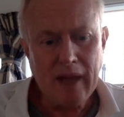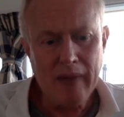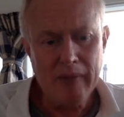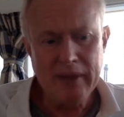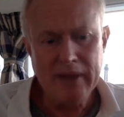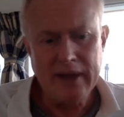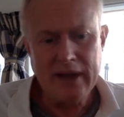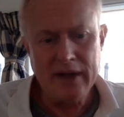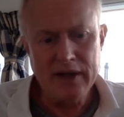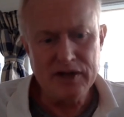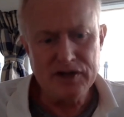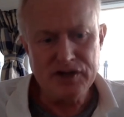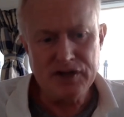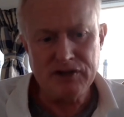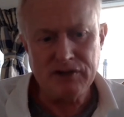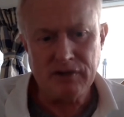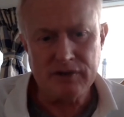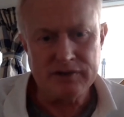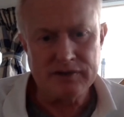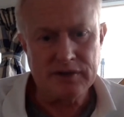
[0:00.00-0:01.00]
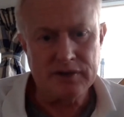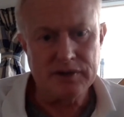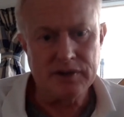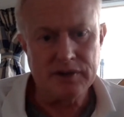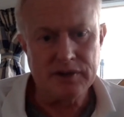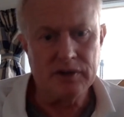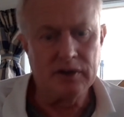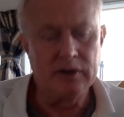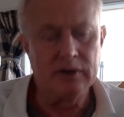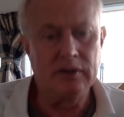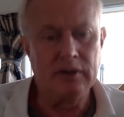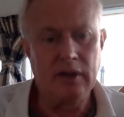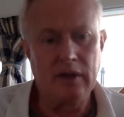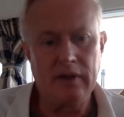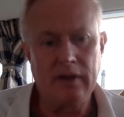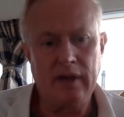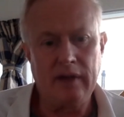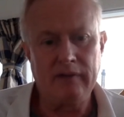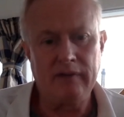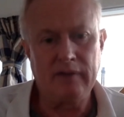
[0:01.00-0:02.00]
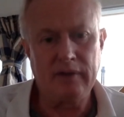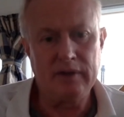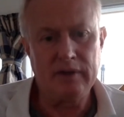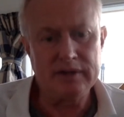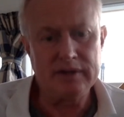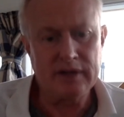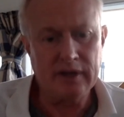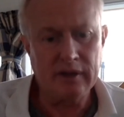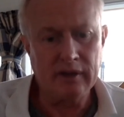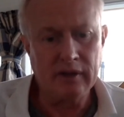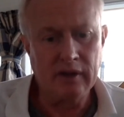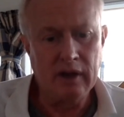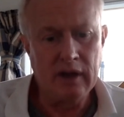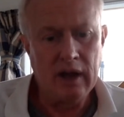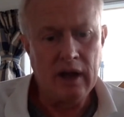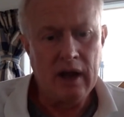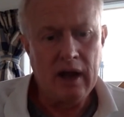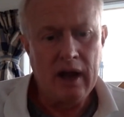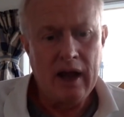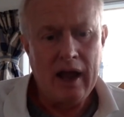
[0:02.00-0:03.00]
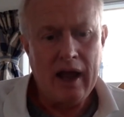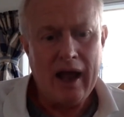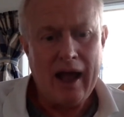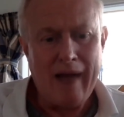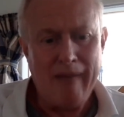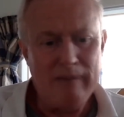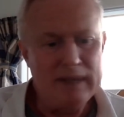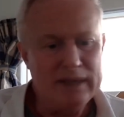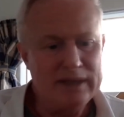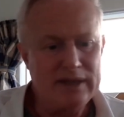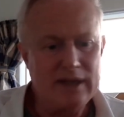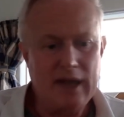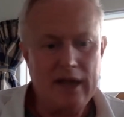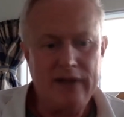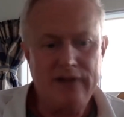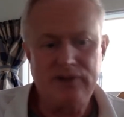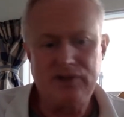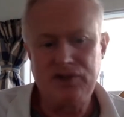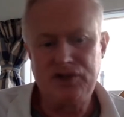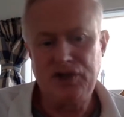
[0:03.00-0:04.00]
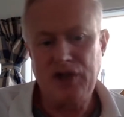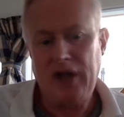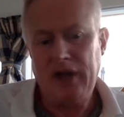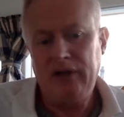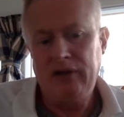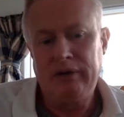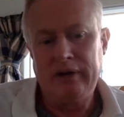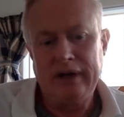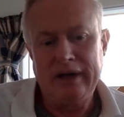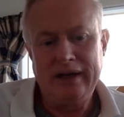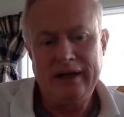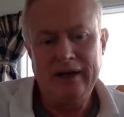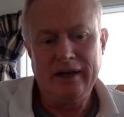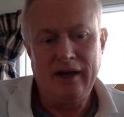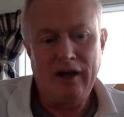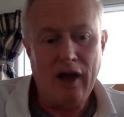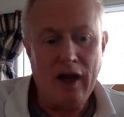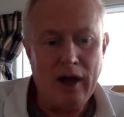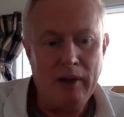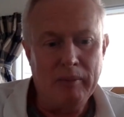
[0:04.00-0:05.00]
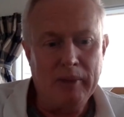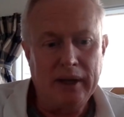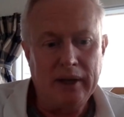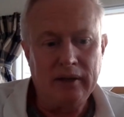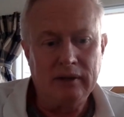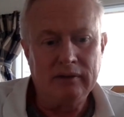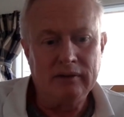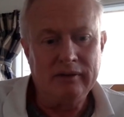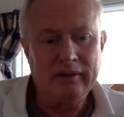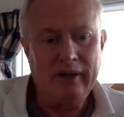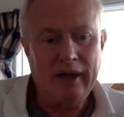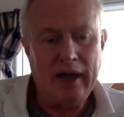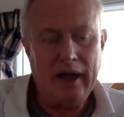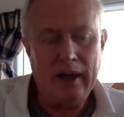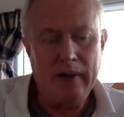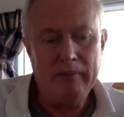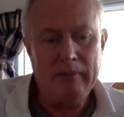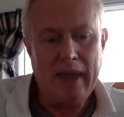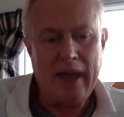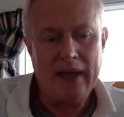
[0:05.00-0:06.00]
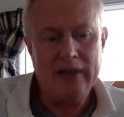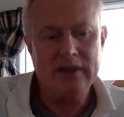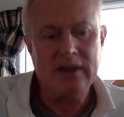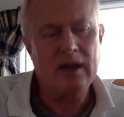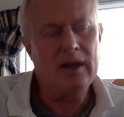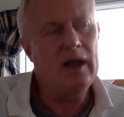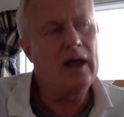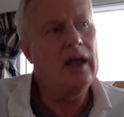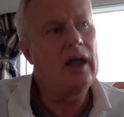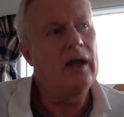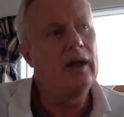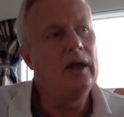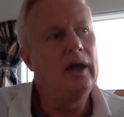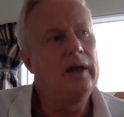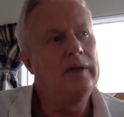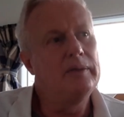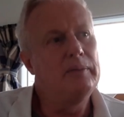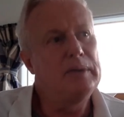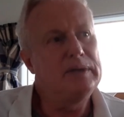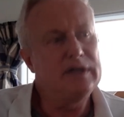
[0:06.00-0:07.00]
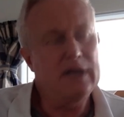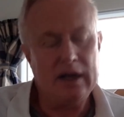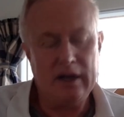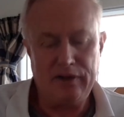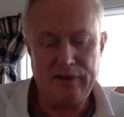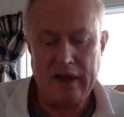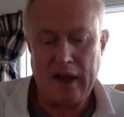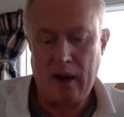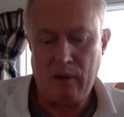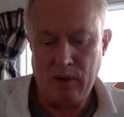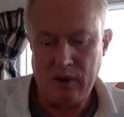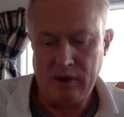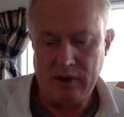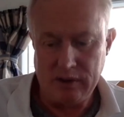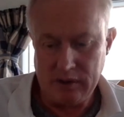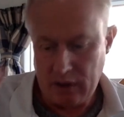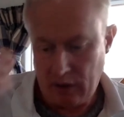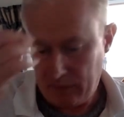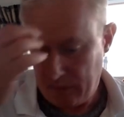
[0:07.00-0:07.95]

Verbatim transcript: I mean, energy transition and, and that fairy tale. Um, but it's genuinely alarming. Um, and the particular thing I wanted to